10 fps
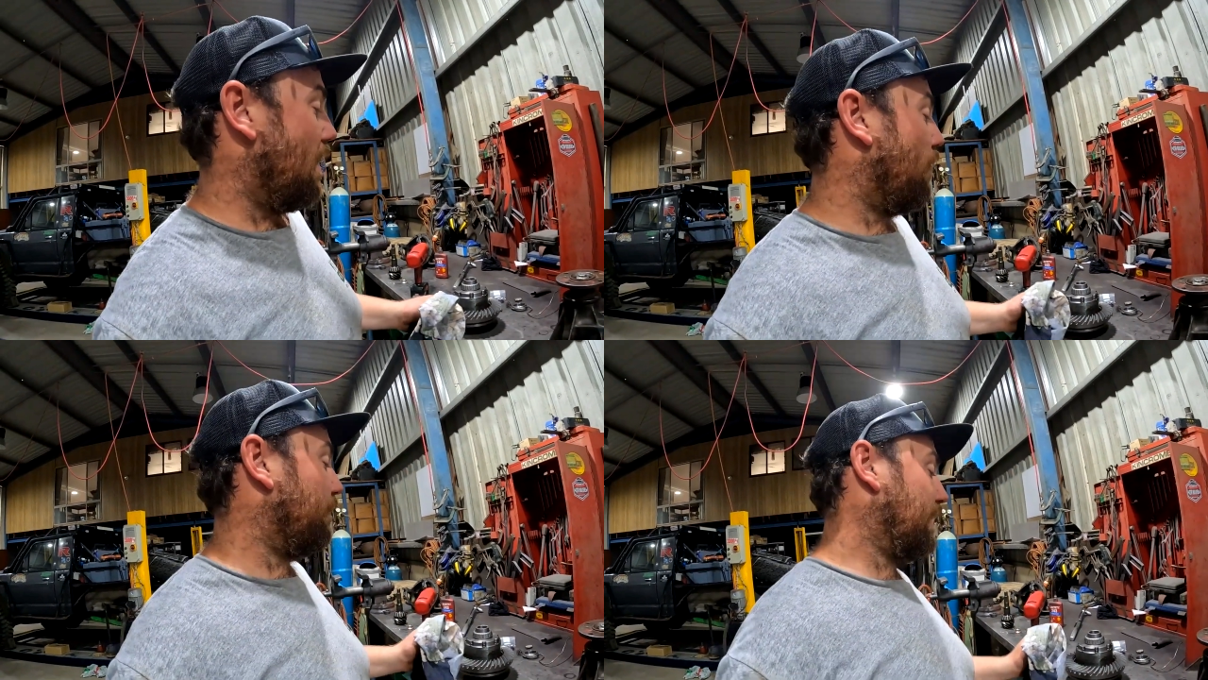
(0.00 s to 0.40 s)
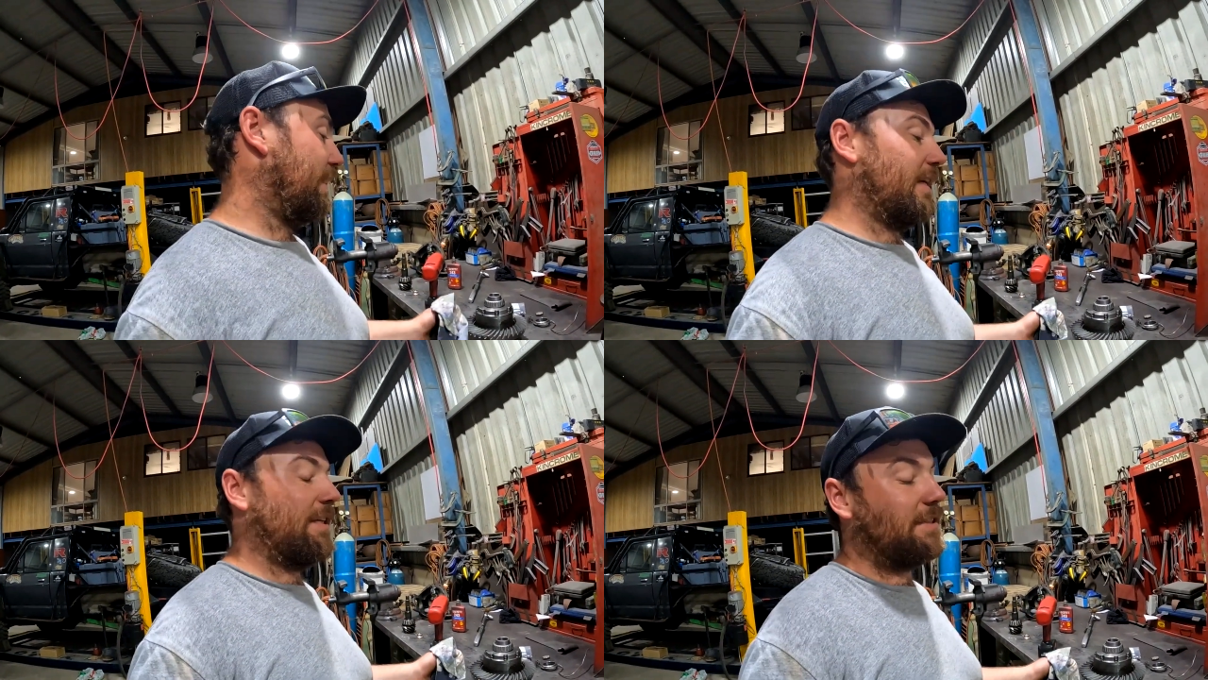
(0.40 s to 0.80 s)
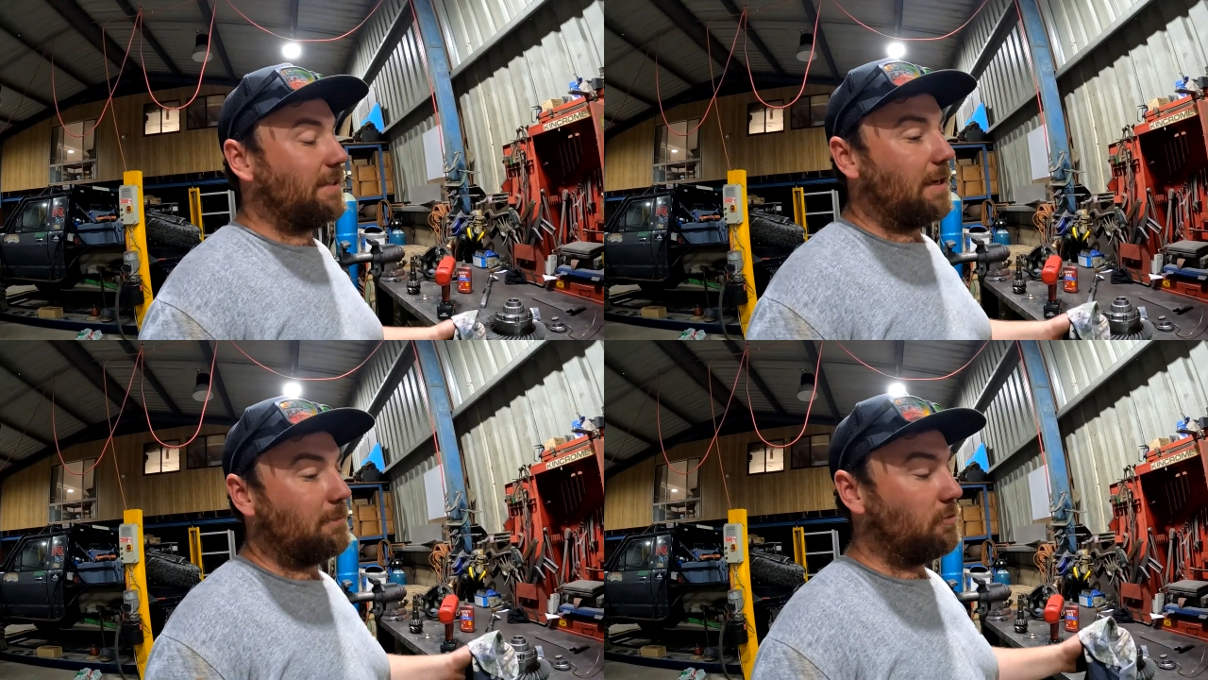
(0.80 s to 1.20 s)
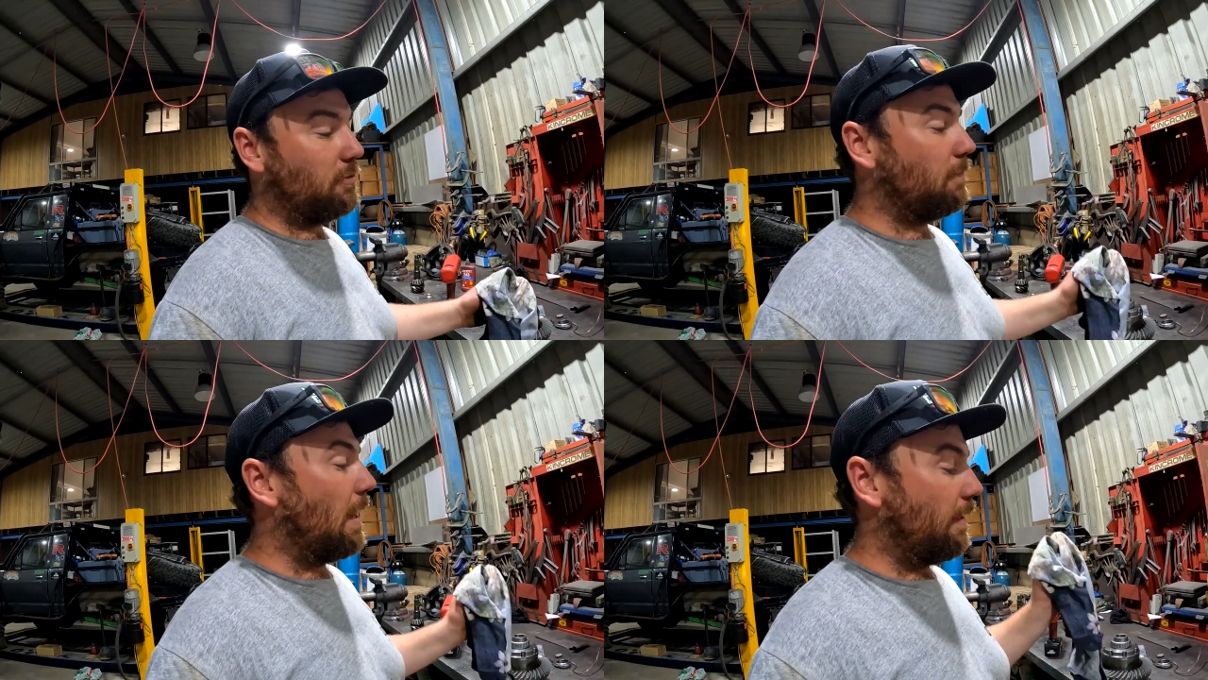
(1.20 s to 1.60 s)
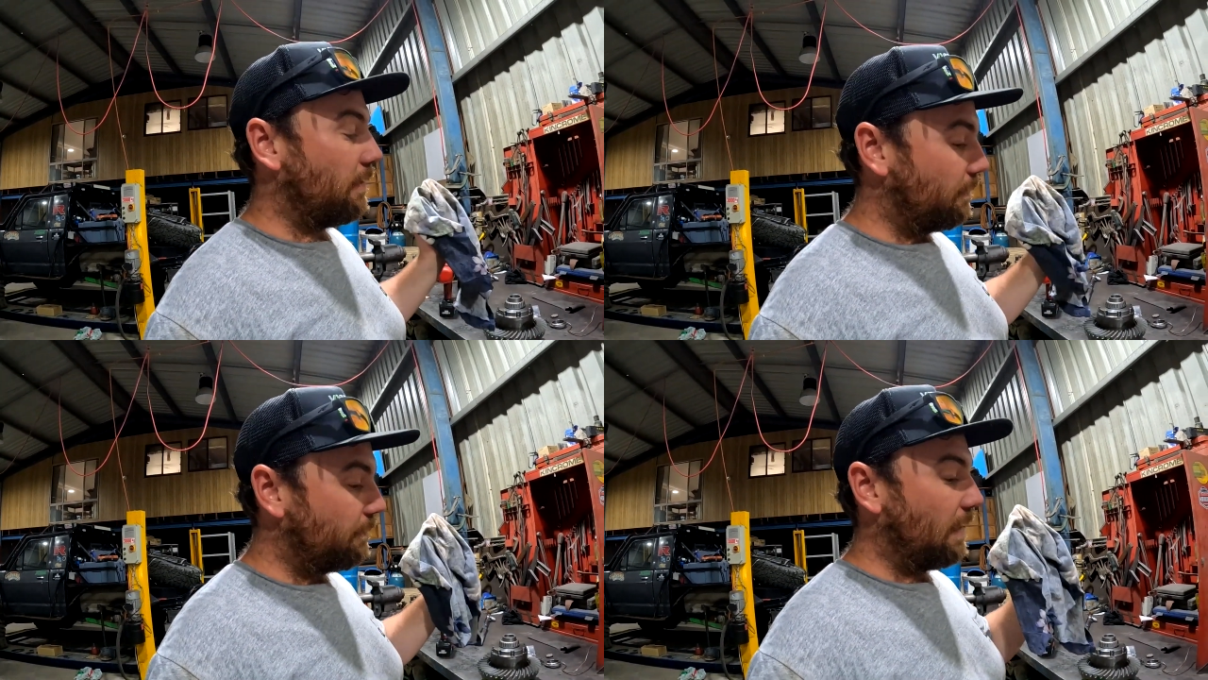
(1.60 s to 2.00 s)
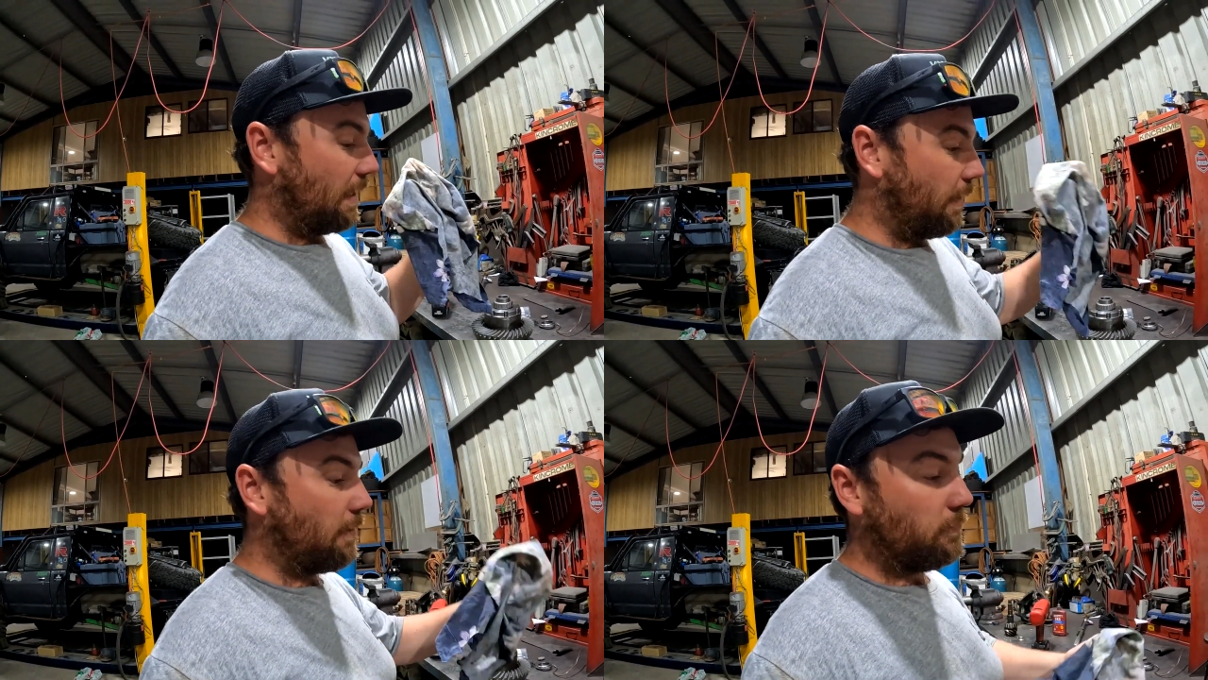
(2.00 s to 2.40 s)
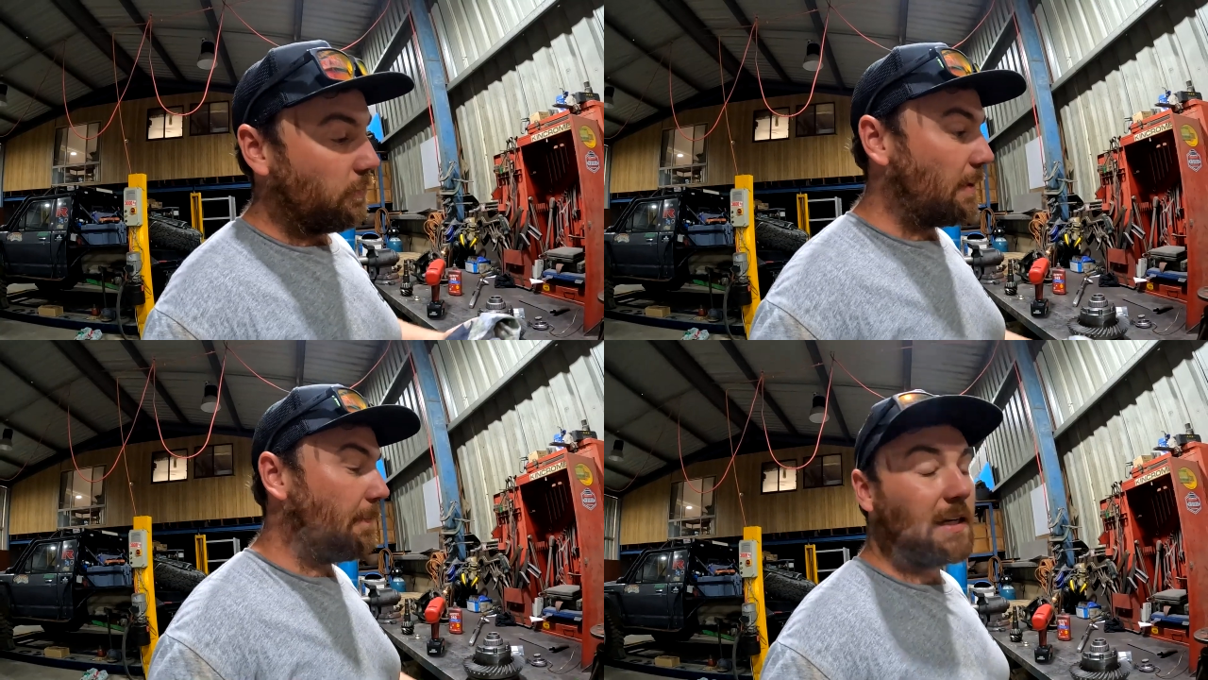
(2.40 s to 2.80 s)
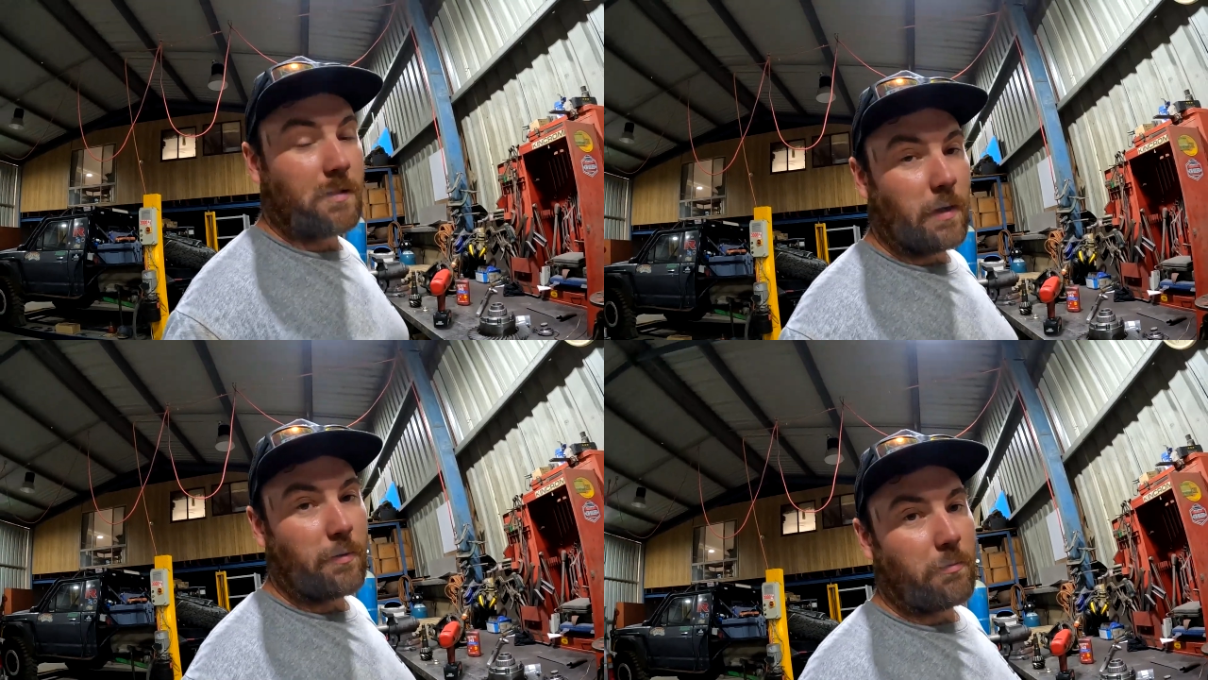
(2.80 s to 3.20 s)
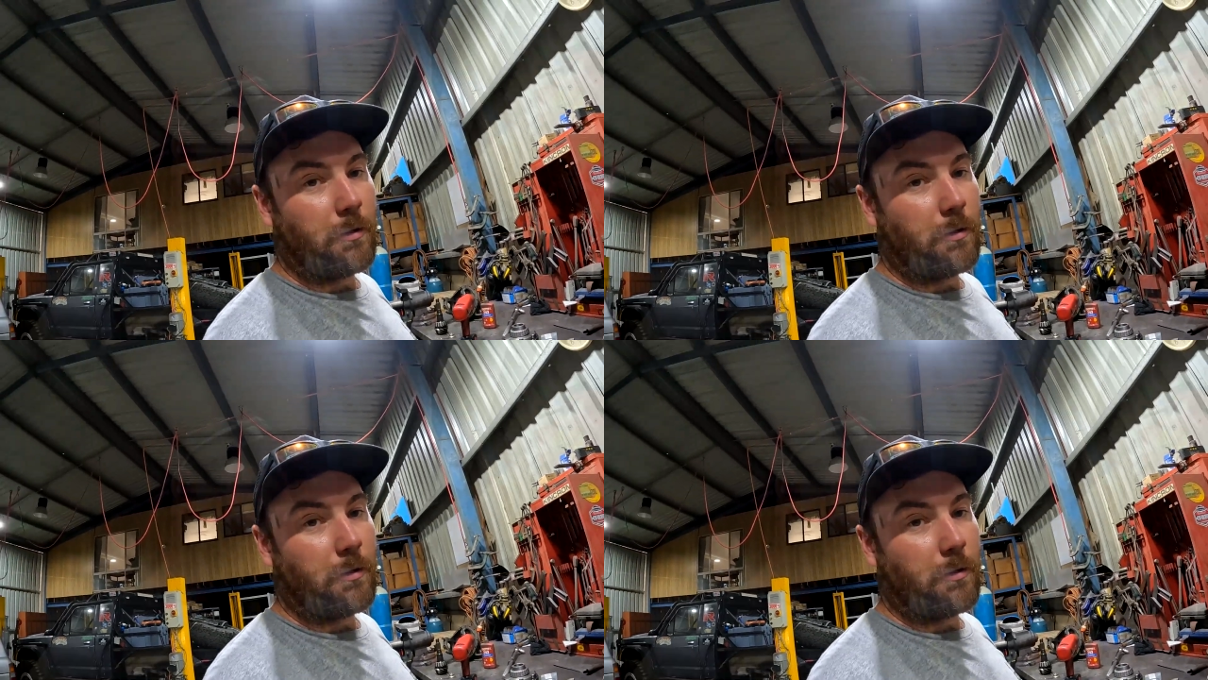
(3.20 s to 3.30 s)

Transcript: Hopefully the gear's set up good, but anyway, we'll get back to where we